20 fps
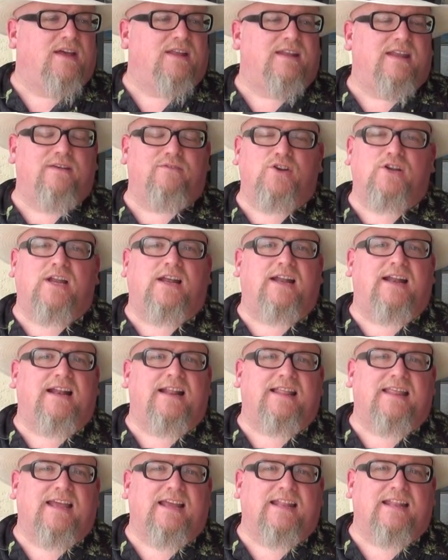never done
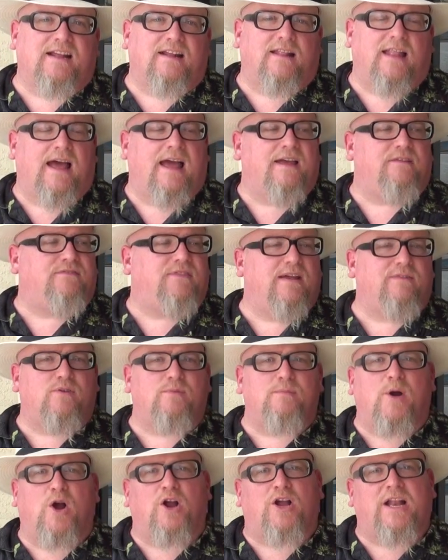anything in their life, never
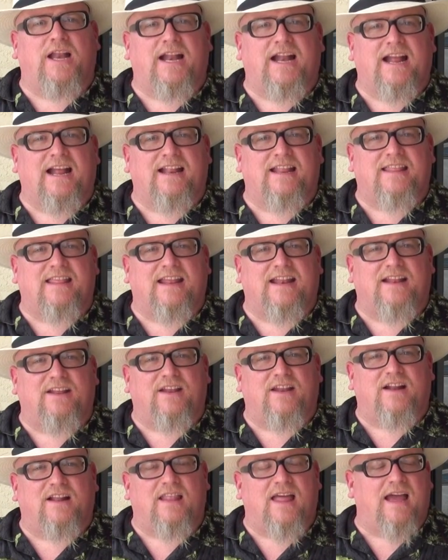marketed anything in
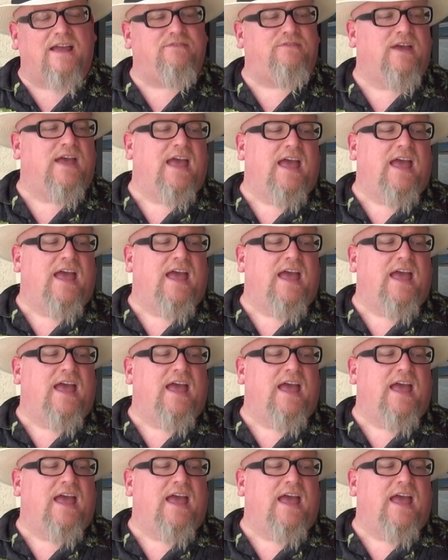their life,